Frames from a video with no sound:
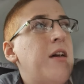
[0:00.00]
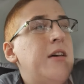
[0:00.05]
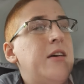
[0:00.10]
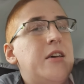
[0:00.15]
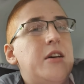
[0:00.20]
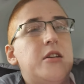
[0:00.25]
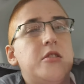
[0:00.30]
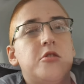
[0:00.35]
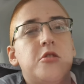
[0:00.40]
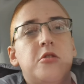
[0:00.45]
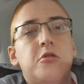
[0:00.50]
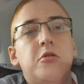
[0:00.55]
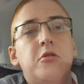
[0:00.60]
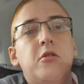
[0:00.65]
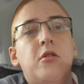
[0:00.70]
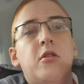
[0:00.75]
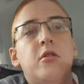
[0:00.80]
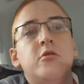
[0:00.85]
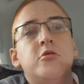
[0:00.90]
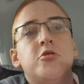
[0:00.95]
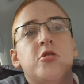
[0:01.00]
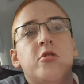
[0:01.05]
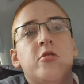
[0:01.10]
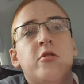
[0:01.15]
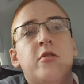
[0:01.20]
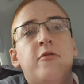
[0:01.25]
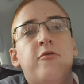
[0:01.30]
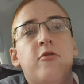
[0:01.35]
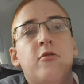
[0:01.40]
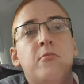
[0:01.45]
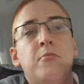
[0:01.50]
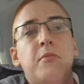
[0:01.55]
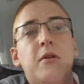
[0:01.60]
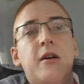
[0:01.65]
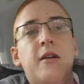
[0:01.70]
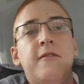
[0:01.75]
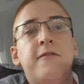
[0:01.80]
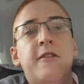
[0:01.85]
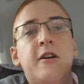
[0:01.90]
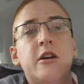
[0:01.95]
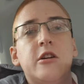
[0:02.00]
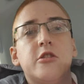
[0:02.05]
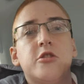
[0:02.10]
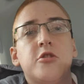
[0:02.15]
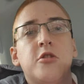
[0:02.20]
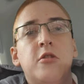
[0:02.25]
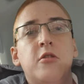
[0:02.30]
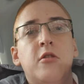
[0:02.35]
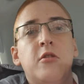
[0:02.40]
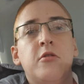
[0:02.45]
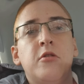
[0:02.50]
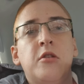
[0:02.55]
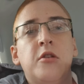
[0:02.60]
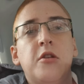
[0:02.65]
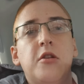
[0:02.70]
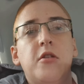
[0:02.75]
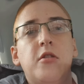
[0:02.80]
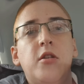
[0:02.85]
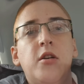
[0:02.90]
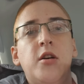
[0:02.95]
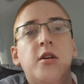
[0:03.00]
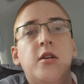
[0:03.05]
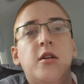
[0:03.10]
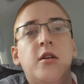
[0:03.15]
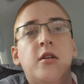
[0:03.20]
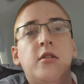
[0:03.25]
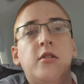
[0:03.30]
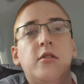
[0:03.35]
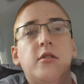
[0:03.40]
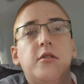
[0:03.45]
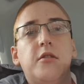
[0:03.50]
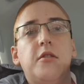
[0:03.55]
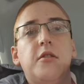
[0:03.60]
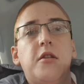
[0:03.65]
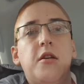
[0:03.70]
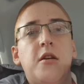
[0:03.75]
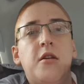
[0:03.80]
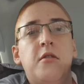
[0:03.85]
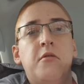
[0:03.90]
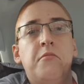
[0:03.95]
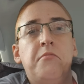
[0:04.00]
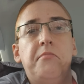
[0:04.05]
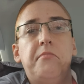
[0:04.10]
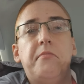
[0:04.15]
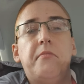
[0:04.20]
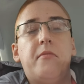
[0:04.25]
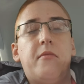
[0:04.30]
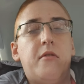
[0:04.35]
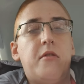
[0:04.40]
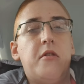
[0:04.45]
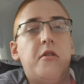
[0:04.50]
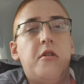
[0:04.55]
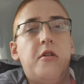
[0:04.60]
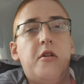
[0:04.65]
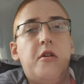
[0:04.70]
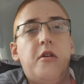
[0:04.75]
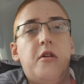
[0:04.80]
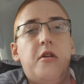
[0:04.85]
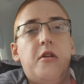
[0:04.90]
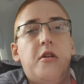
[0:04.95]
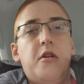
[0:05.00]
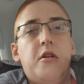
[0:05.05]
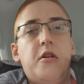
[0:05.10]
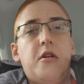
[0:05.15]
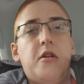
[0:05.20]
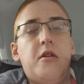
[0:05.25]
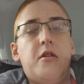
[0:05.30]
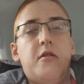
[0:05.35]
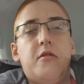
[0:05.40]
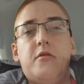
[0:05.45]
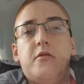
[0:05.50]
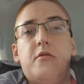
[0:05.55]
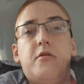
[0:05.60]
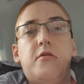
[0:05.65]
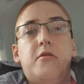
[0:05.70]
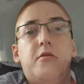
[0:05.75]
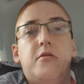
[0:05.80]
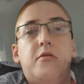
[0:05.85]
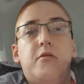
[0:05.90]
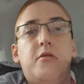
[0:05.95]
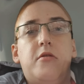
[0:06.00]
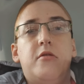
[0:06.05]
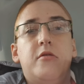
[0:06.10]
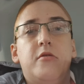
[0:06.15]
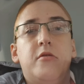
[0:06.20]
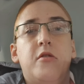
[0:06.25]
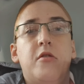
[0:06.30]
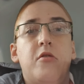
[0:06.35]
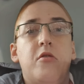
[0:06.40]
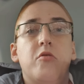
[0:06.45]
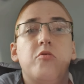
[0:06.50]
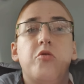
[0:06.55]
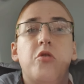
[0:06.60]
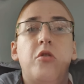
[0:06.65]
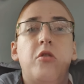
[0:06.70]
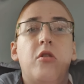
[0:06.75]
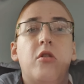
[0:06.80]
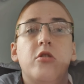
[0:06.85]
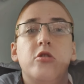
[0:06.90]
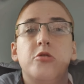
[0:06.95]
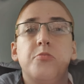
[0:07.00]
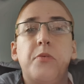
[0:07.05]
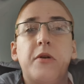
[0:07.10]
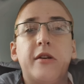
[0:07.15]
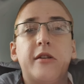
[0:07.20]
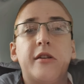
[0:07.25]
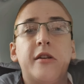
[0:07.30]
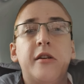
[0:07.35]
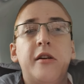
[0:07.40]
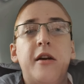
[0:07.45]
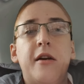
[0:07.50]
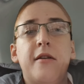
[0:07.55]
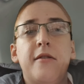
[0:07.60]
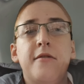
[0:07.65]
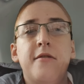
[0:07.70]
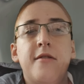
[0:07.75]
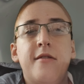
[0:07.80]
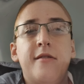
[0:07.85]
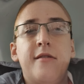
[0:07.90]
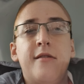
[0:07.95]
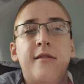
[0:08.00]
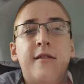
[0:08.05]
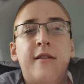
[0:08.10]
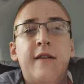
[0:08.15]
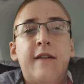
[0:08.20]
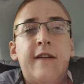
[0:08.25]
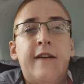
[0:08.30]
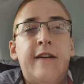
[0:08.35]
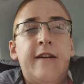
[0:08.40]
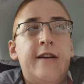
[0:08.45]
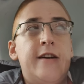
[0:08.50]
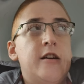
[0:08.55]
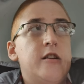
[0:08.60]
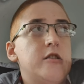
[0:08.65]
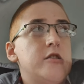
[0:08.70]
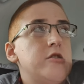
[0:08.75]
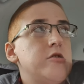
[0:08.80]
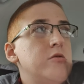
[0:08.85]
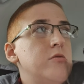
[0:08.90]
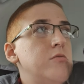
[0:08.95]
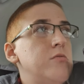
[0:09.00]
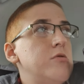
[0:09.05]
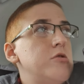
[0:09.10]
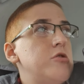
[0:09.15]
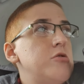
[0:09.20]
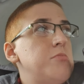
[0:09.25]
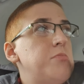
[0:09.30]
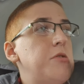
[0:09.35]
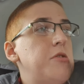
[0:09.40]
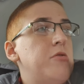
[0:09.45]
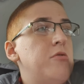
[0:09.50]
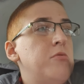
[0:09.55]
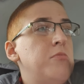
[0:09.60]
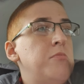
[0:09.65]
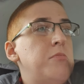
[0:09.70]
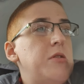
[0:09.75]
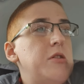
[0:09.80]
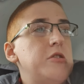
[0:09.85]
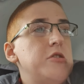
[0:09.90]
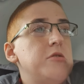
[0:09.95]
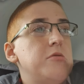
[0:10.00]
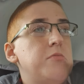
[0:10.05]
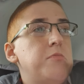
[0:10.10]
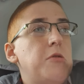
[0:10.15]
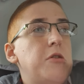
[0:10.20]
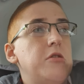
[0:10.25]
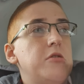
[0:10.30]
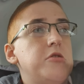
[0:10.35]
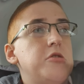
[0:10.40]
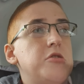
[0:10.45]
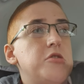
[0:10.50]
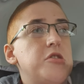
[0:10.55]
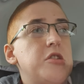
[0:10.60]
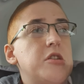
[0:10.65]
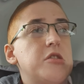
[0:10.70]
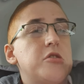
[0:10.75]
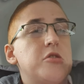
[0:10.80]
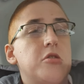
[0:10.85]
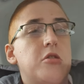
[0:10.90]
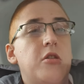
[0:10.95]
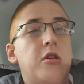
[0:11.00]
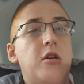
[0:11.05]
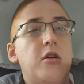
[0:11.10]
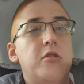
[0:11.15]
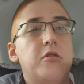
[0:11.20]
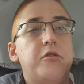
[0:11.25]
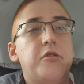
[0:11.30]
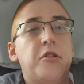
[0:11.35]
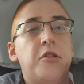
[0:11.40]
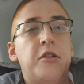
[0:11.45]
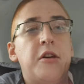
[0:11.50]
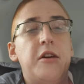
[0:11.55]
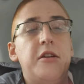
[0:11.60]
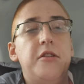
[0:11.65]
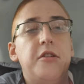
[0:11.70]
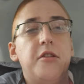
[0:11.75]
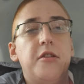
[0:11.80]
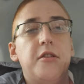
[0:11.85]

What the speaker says: It's a 2-hour journey from Belfast to Londonderry, and then another 2 hours back again. So we should be home by about 6 o'clock tonight.